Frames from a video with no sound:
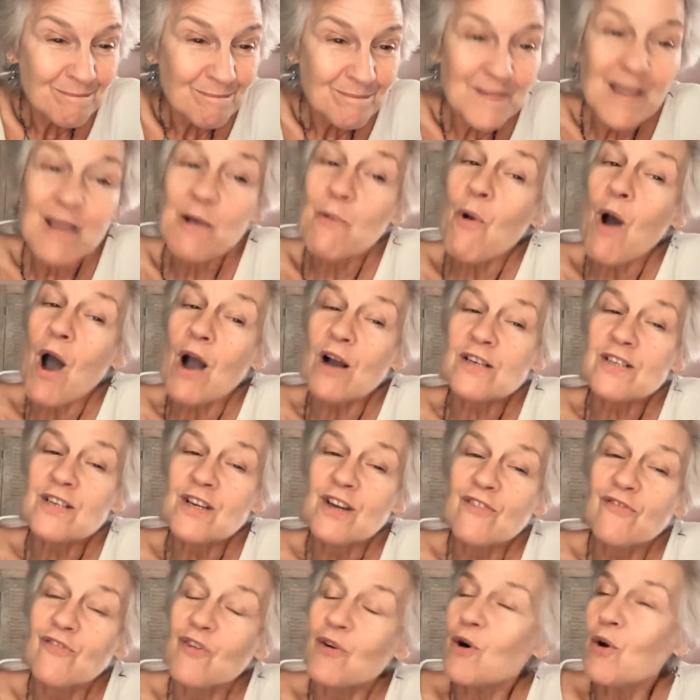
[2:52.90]
They walked
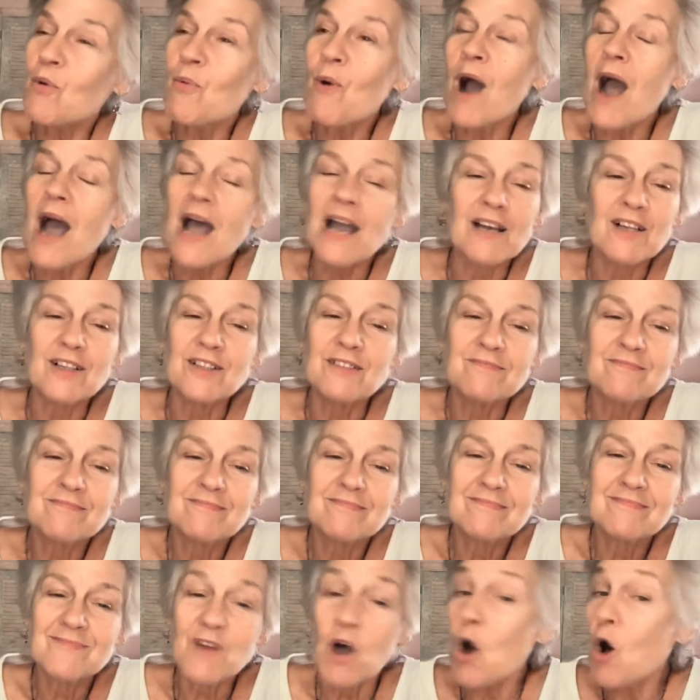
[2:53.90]
for a while,
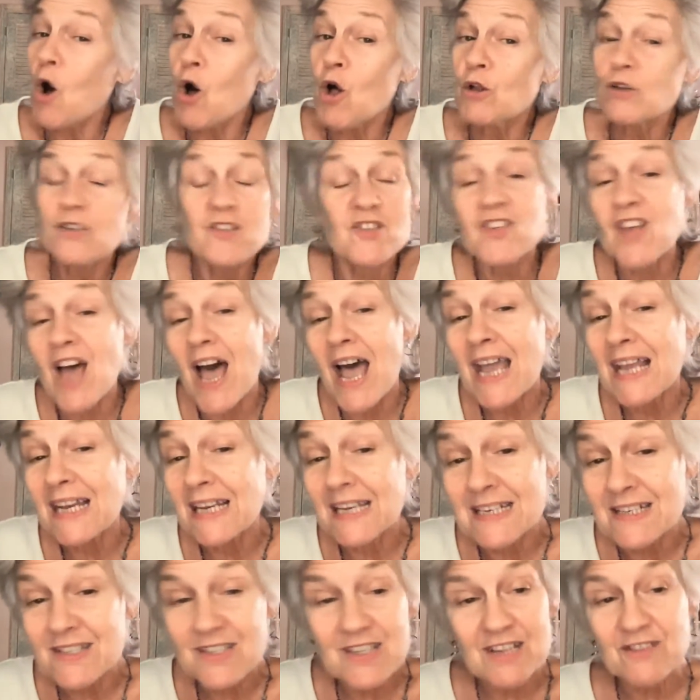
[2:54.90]
all
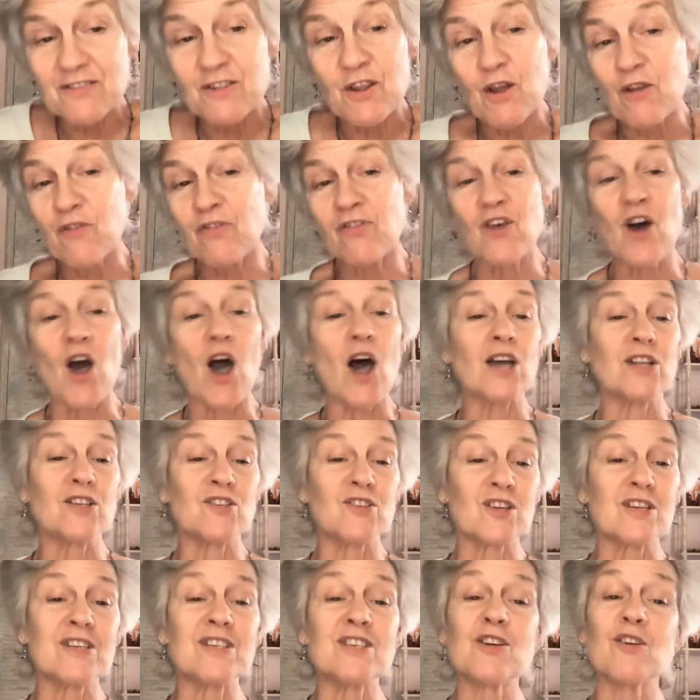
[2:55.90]
silent in their
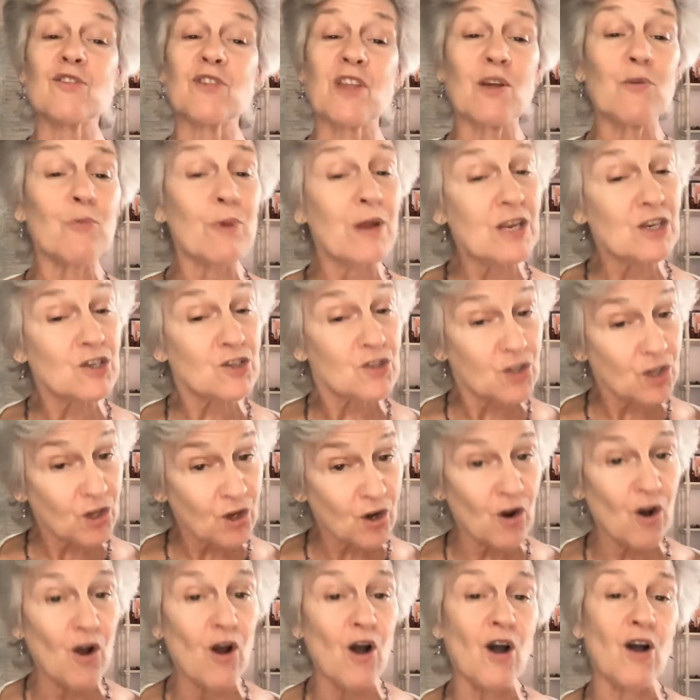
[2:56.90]
thoughts, until they reached the
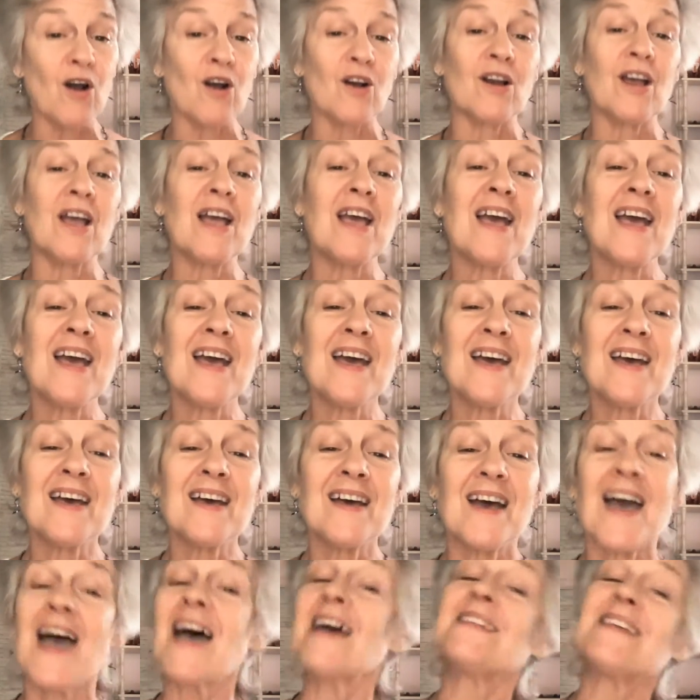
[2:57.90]
car,
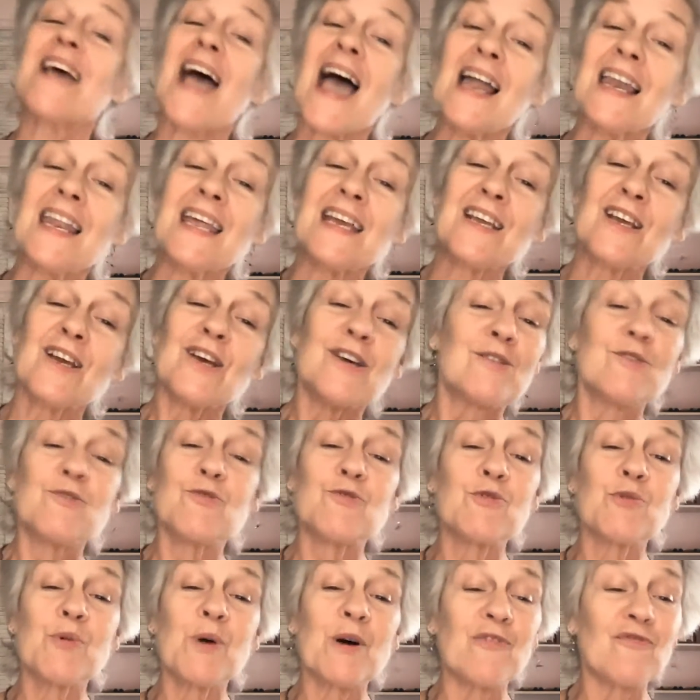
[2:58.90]
and Alec
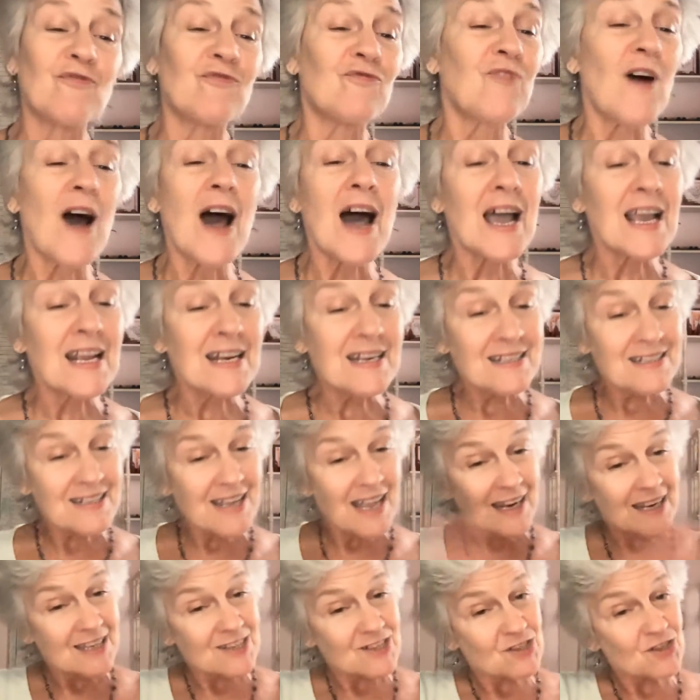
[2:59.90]
drew a fine
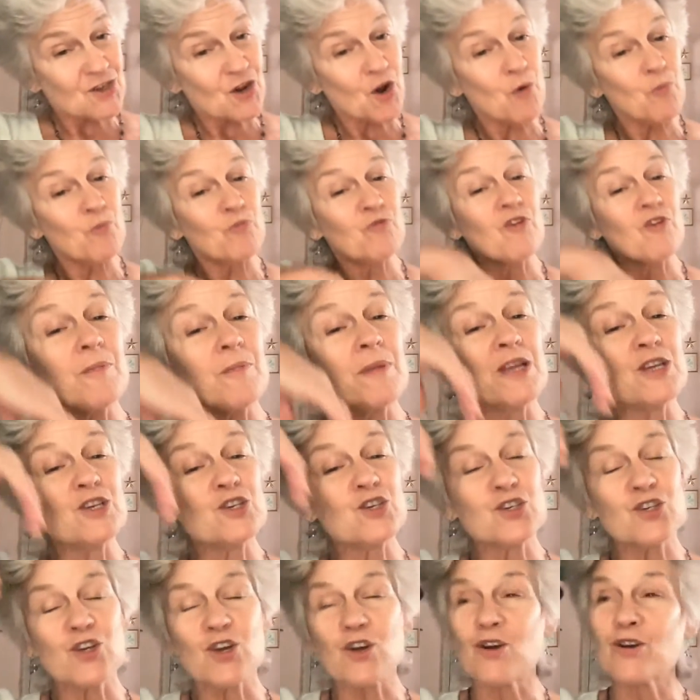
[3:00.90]
telescope his
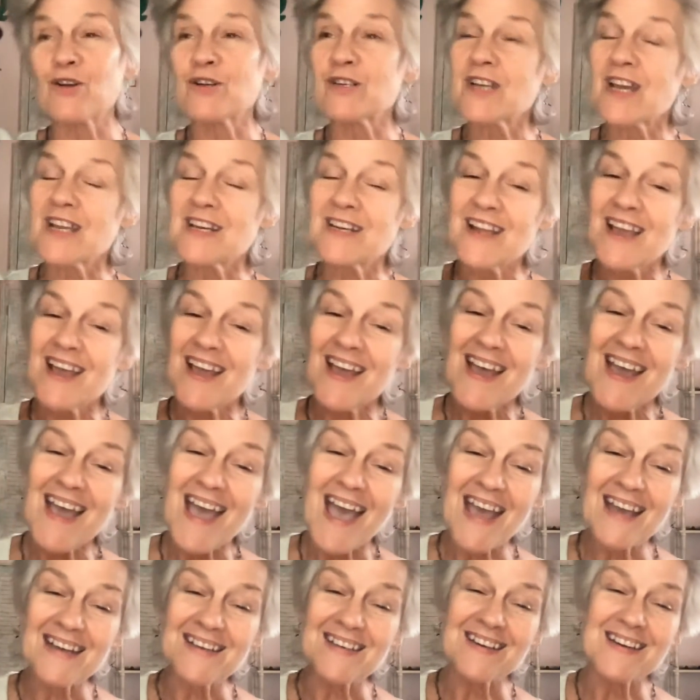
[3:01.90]
shirt and
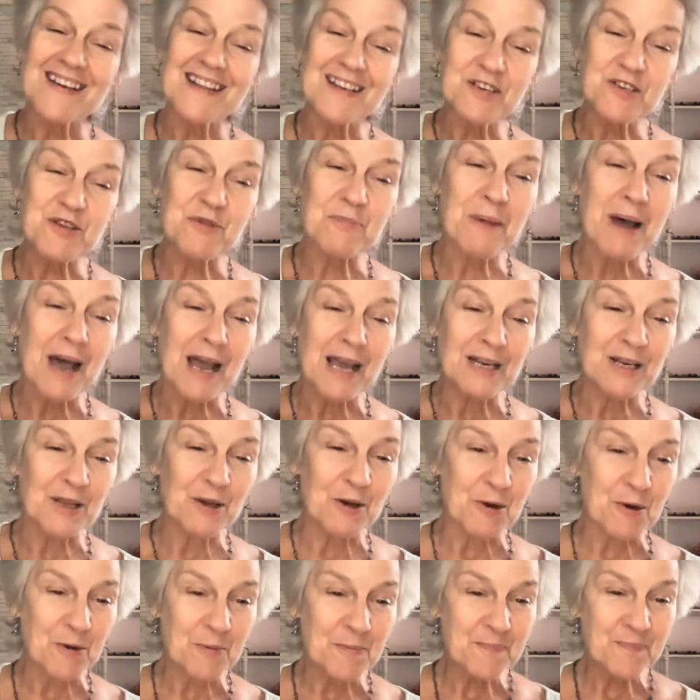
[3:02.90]
handed it to
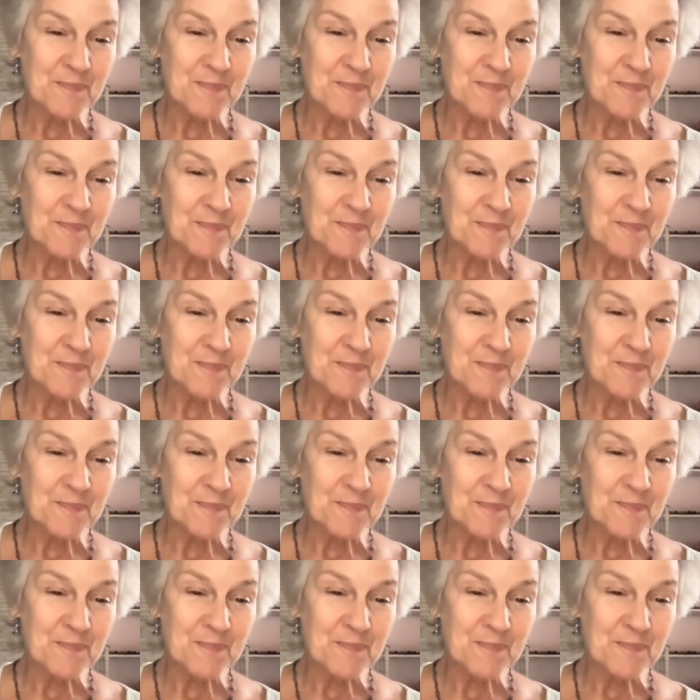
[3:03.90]
Milo.